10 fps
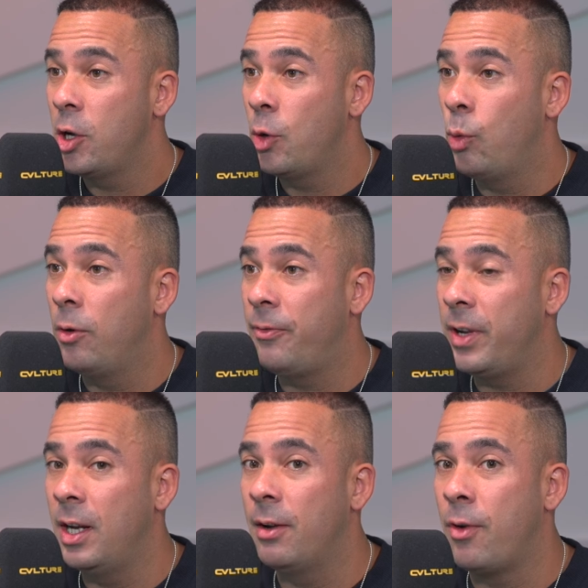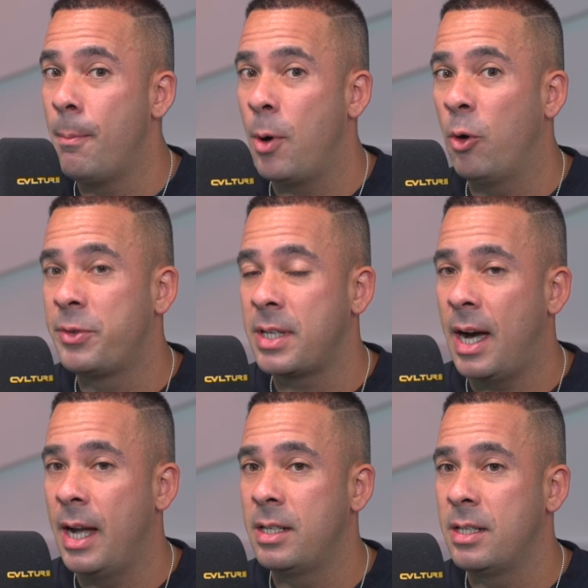will feel it from both
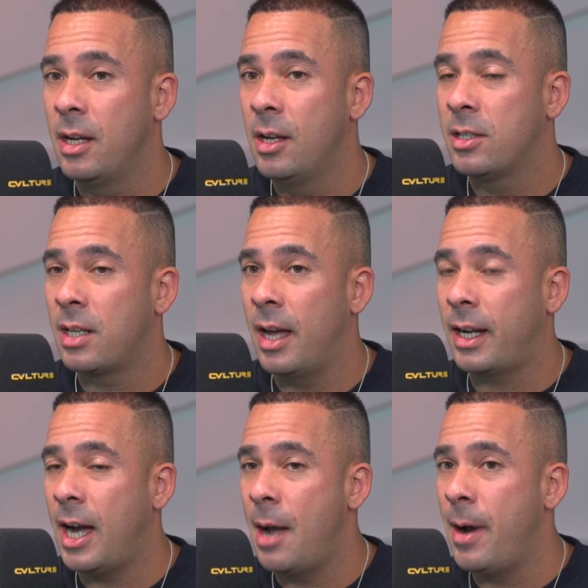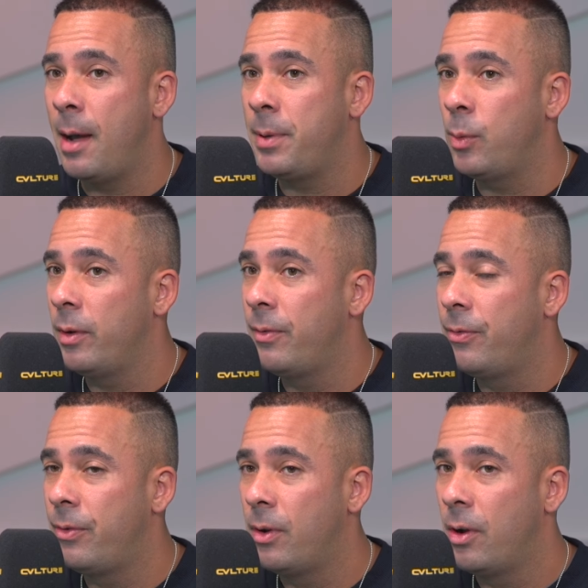sides. So like, I might be with
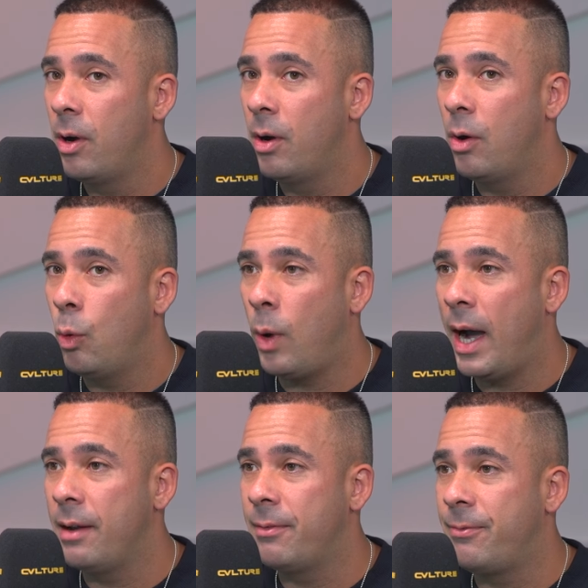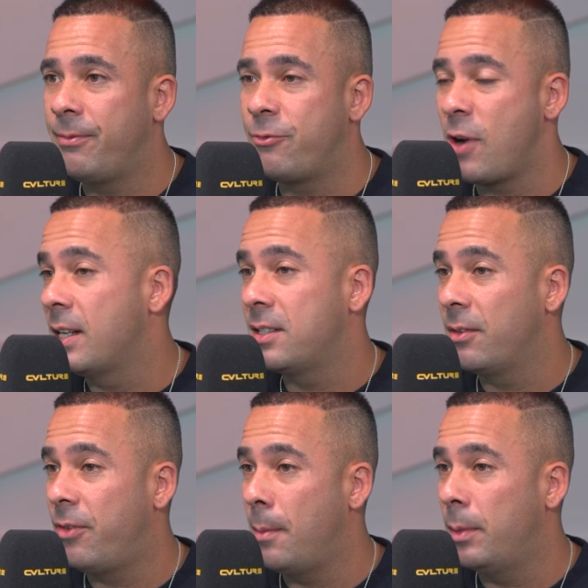white friends
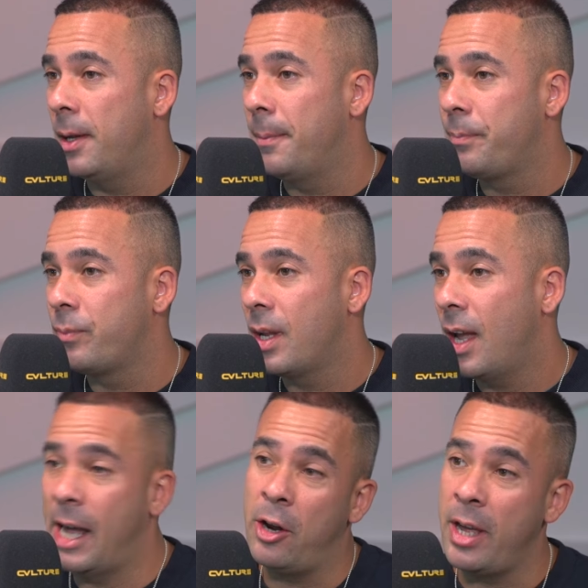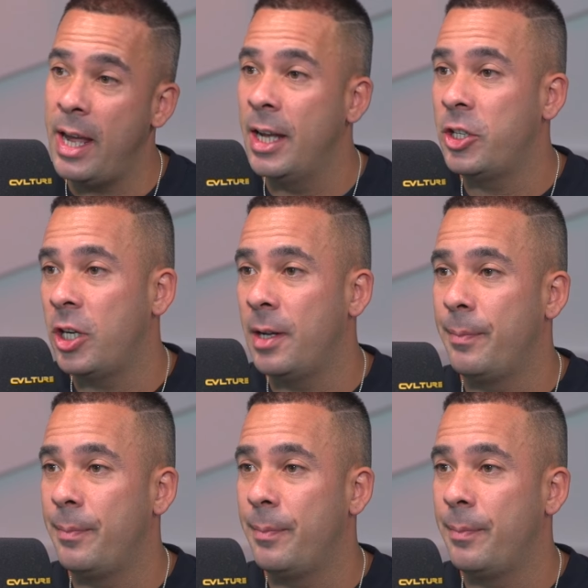and family and I'll hear shit.